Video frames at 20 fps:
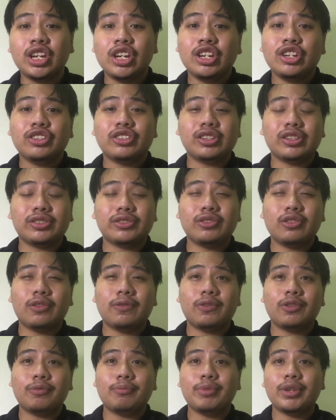She's known
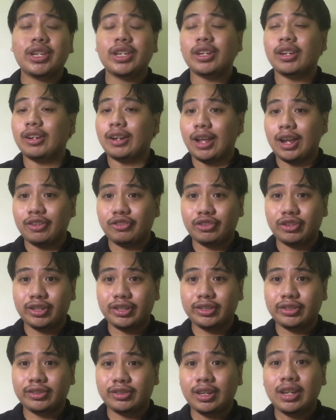for being an
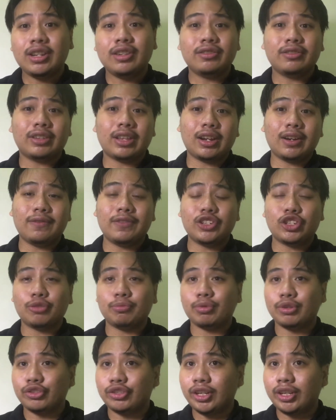actress, television
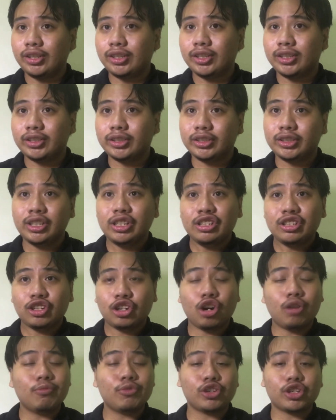presenter,
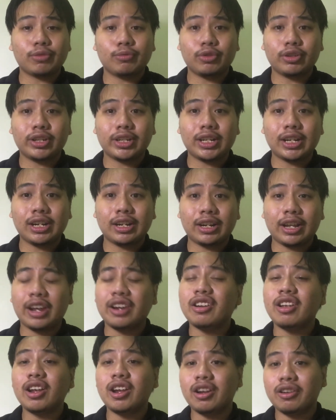commercial model and
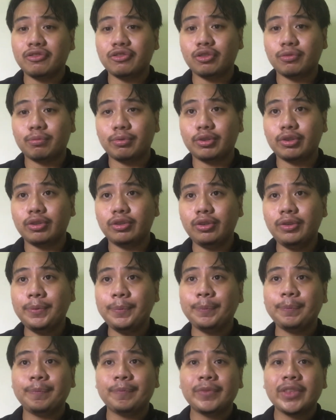an entrepreneur.
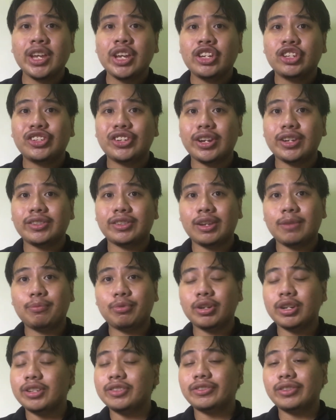She has
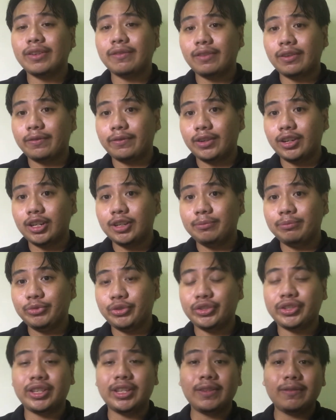appeared in several films,
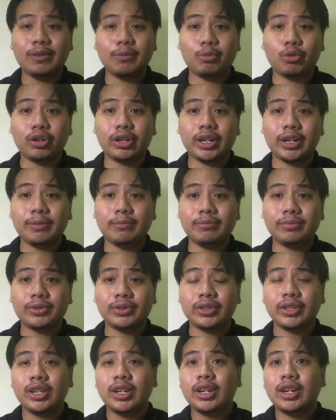TV programs
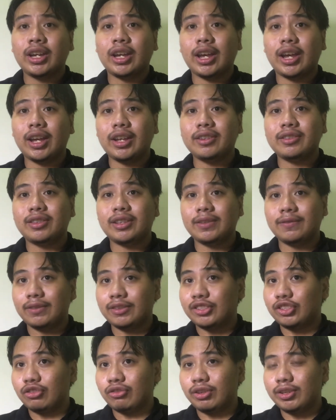and TV
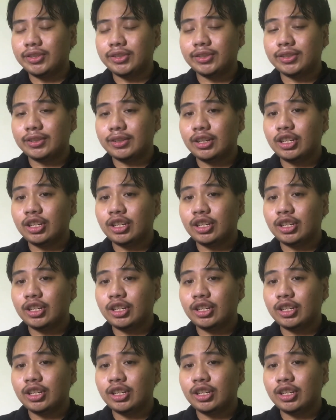series.